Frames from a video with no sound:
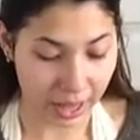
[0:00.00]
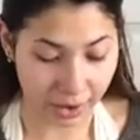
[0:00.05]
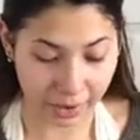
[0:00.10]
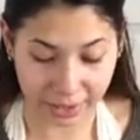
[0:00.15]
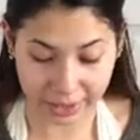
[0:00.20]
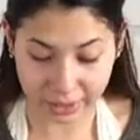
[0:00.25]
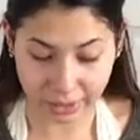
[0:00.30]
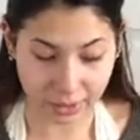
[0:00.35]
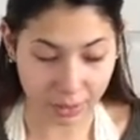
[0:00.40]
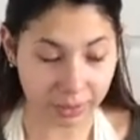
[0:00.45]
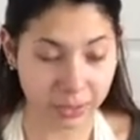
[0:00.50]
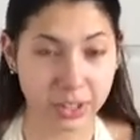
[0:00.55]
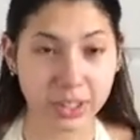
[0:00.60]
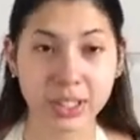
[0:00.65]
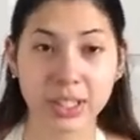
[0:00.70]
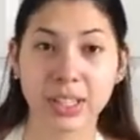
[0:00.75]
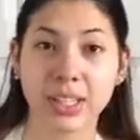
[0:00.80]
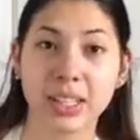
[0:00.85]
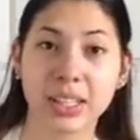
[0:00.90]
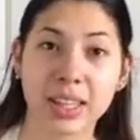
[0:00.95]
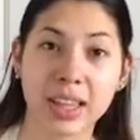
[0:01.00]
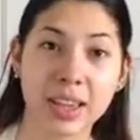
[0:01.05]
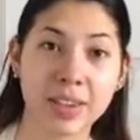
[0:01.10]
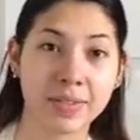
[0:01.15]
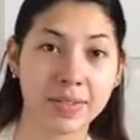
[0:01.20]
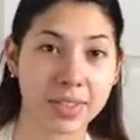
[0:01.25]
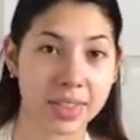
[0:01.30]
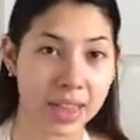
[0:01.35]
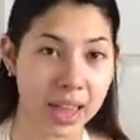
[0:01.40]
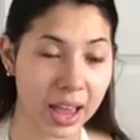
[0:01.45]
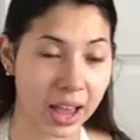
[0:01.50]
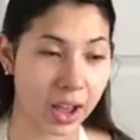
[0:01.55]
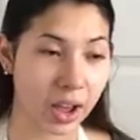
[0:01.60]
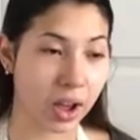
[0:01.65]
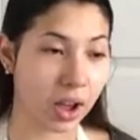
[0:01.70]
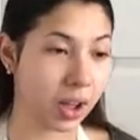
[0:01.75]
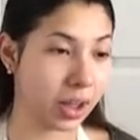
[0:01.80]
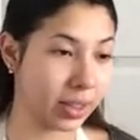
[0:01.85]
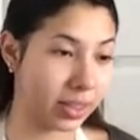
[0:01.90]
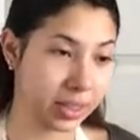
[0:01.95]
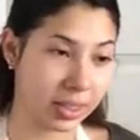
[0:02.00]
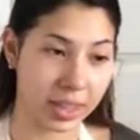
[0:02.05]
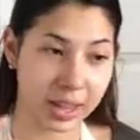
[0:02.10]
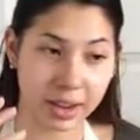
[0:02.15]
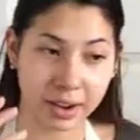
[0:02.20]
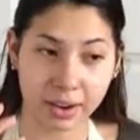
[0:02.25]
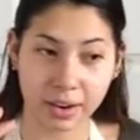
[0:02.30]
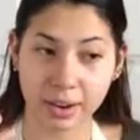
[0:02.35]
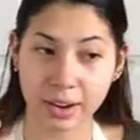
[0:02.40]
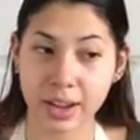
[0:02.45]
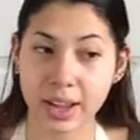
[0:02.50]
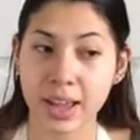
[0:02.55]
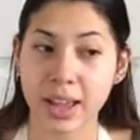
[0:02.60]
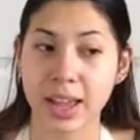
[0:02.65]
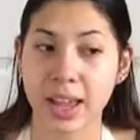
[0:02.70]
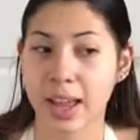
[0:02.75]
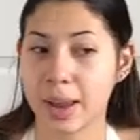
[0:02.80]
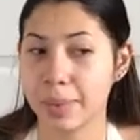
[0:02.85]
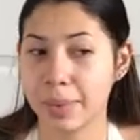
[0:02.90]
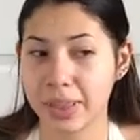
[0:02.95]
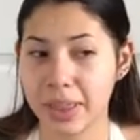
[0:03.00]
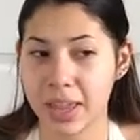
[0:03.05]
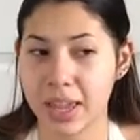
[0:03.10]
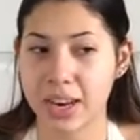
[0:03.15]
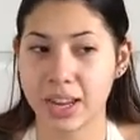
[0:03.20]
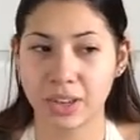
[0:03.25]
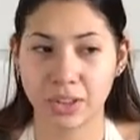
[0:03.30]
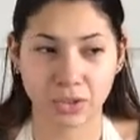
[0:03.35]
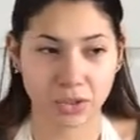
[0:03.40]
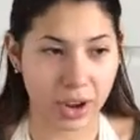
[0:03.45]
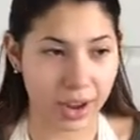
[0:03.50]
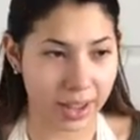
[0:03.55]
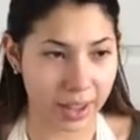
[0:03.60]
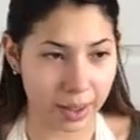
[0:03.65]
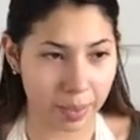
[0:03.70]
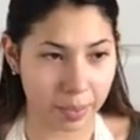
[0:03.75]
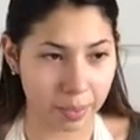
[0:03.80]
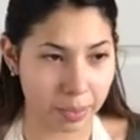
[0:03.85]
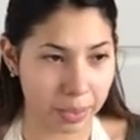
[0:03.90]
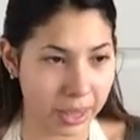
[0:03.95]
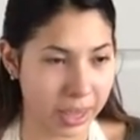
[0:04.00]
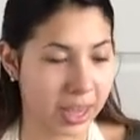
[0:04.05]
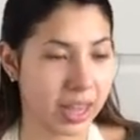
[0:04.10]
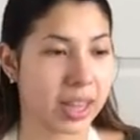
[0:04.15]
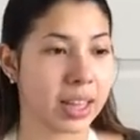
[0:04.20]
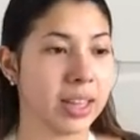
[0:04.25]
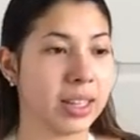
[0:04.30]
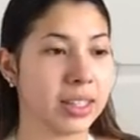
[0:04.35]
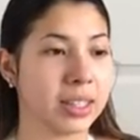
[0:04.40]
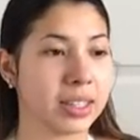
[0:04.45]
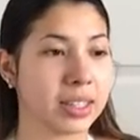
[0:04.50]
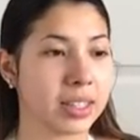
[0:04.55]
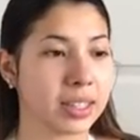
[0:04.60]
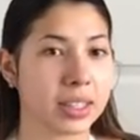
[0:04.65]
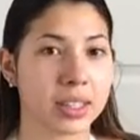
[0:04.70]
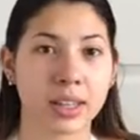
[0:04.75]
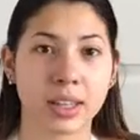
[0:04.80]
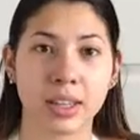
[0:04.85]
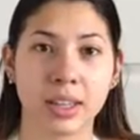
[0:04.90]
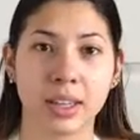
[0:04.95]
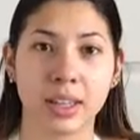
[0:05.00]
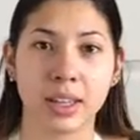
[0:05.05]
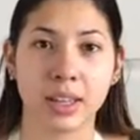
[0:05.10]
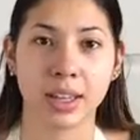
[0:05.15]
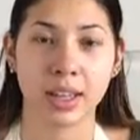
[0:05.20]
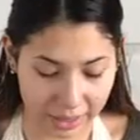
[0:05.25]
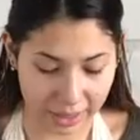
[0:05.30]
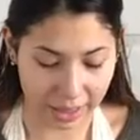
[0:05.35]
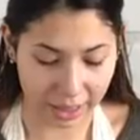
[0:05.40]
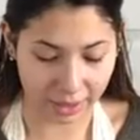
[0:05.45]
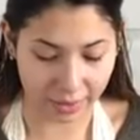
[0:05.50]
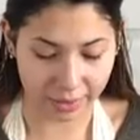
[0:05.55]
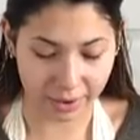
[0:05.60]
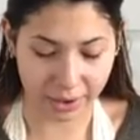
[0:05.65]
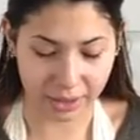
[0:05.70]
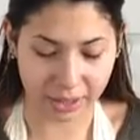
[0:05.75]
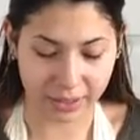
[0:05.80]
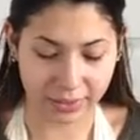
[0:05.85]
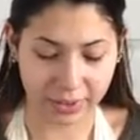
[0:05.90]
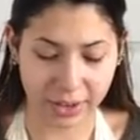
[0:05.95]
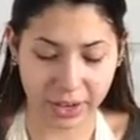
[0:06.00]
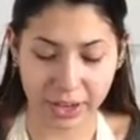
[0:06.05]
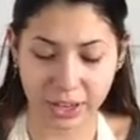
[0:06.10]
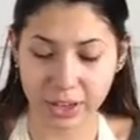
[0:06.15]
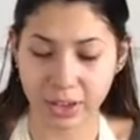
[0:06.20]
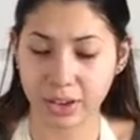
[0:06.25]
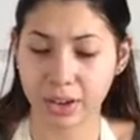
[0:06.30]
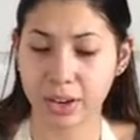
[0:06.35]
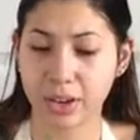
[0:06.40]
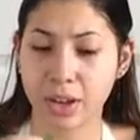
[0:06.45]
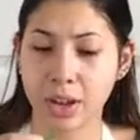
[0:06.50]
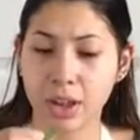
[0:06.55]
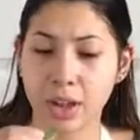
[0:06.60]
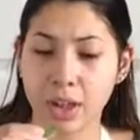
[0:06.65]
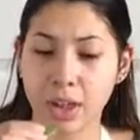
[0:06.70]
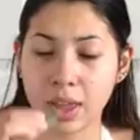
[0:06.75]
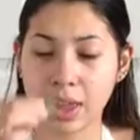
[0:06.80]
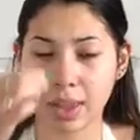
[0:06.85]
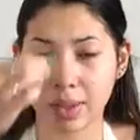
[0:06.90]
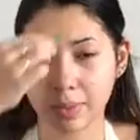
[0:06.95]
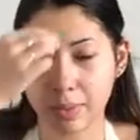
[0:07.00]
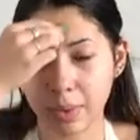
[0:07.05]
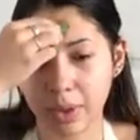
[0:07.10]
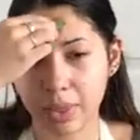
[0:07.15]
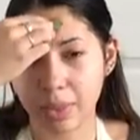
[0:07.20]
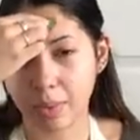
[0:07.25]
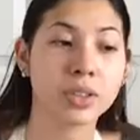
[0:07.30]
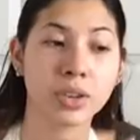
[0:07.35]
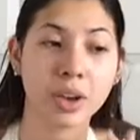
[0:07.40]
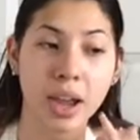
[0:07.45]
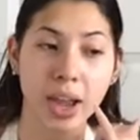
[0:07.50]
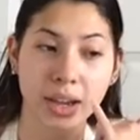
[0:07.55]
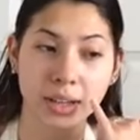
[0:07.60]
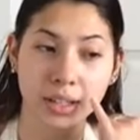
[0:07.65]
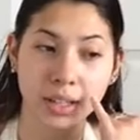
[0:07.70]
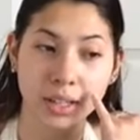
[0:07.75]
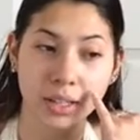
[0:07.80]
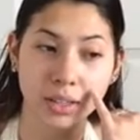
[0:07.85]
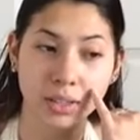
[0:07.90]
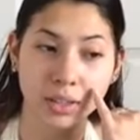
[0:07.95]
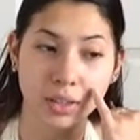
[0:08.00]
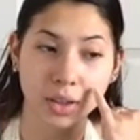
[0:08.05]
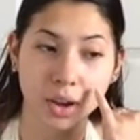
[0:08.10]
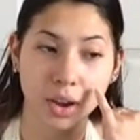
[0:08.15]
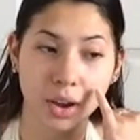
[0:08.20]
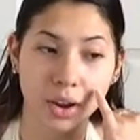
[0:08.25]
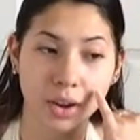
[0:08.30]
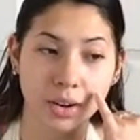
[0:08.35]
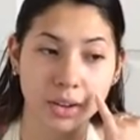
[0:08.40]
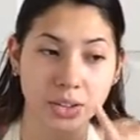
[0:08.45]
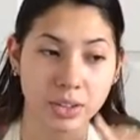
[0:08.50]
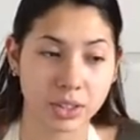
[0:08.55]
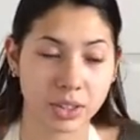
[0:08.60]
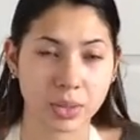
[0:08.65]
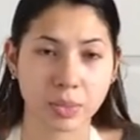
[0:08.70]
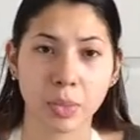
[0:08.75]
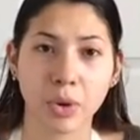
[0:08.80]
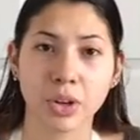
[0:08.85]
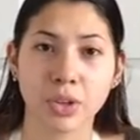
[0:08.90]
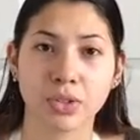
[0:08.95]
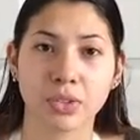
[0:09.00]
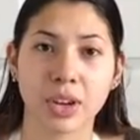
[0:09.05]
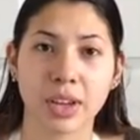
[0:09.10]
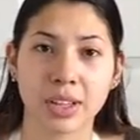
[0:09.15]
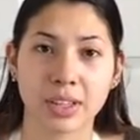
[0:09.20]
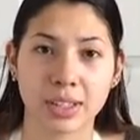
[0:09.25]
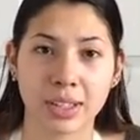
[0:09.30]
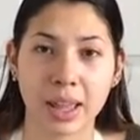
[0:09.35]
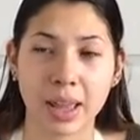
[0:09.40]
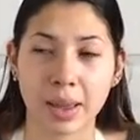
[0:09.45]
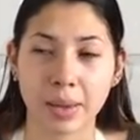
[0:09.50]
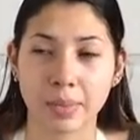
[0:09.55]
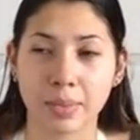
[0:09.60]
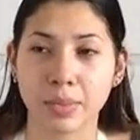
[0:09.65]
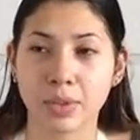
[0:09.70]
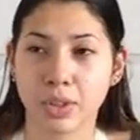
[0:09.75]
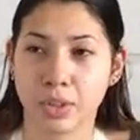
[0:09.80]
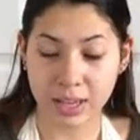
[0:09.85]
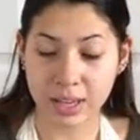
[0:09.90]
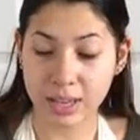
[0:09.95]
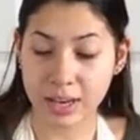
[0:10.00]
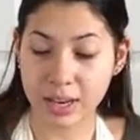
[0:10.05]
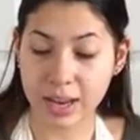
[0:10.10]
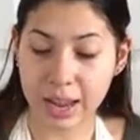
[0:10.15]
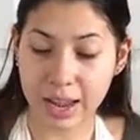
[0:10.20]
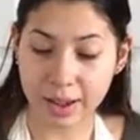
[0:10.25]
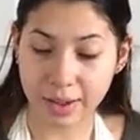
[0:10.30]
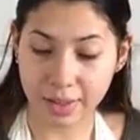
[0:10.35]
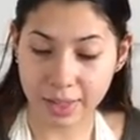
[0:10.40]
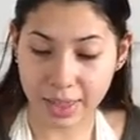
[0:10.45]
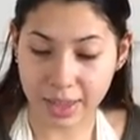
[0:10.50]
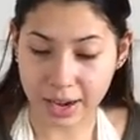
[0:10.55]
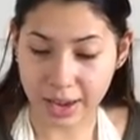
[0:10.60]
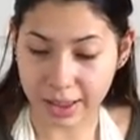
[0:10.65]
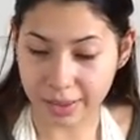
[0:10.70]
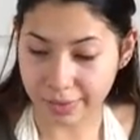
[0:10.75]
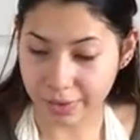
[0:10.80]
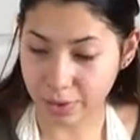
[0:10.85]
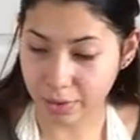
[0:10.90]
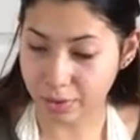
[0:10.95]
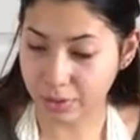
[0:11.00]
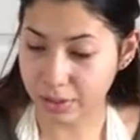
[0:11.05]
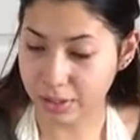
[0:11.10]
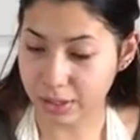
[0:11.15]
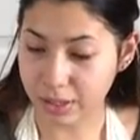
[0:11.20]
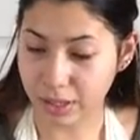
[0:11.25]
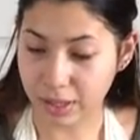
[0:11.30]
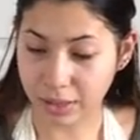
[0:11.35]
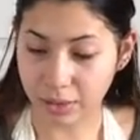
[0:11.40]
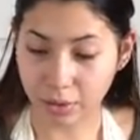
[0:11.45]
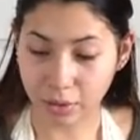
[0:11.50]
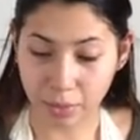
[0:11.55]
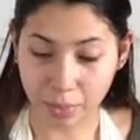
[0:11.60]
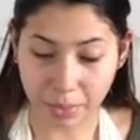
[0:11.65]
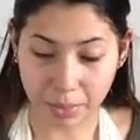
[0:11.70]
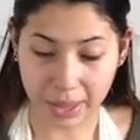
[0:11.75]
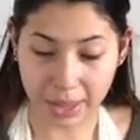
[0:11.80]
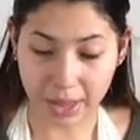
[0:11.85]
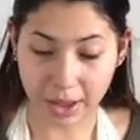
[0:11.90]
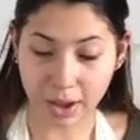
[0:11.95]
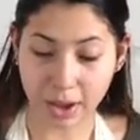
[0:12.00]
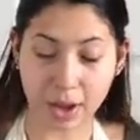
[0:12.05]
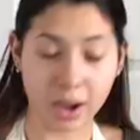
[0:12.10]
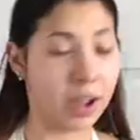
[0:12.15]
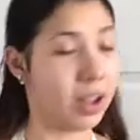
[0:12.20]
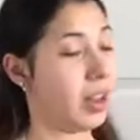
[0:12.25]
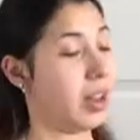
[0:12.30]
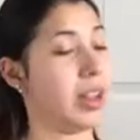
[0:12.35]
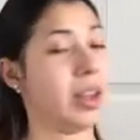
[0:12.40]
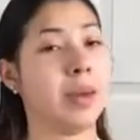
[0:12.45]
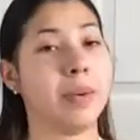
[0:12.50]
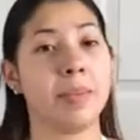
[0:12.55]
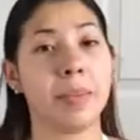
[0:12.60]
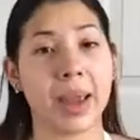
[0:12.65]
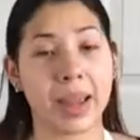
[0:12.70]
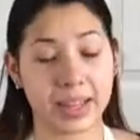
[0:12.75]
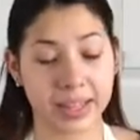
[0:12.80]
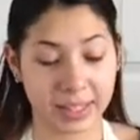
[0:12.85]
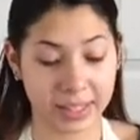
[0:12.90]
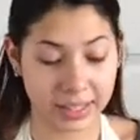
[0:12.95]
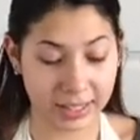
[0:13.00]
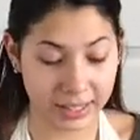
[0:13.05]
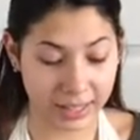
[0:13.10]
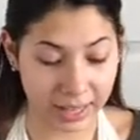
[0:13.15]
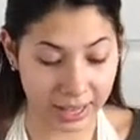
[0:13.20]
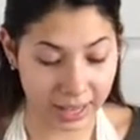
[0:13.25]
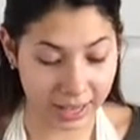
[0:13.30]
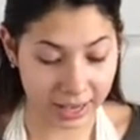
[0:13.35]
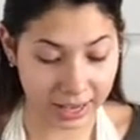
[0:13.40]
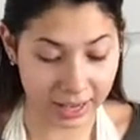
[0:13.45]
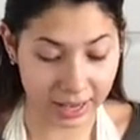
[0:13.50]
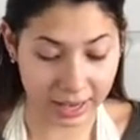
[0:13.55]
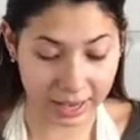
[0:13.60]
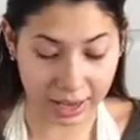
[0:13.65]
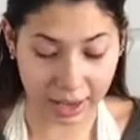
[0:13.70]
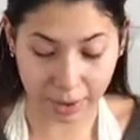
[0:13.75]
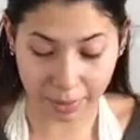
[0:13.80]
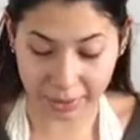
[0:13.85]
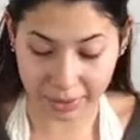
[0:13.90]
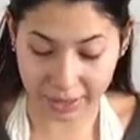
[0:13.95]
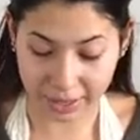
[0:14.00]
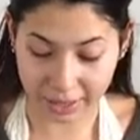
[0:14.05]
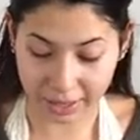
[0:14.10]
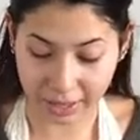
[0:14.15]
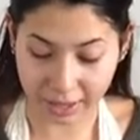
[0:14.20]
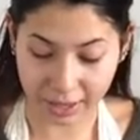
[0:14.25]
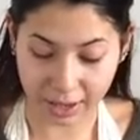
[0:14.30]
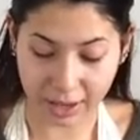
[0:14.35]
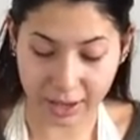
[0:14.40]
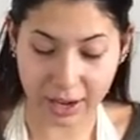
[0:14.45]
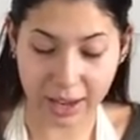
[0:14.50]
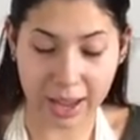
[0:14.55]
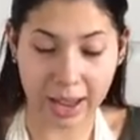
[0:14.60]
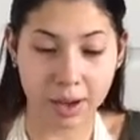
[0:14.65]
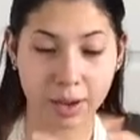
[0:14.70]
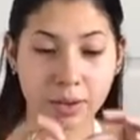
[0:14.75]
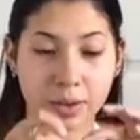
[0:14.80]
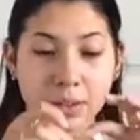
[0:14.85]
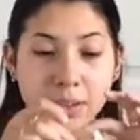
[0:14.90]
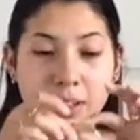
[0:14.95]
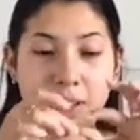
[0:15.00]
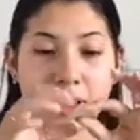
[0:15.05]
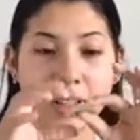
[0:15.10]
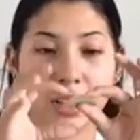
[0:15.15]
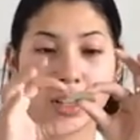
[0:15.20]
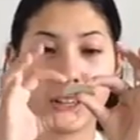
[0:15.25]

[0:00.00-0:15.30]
Alright, so I'm just gonna leave that on there. I'm gonna let it dry up because aloe vera is very good with your acne scars, to moisturize them. Now that I've used a little bit on my skin, now I'm going to cut out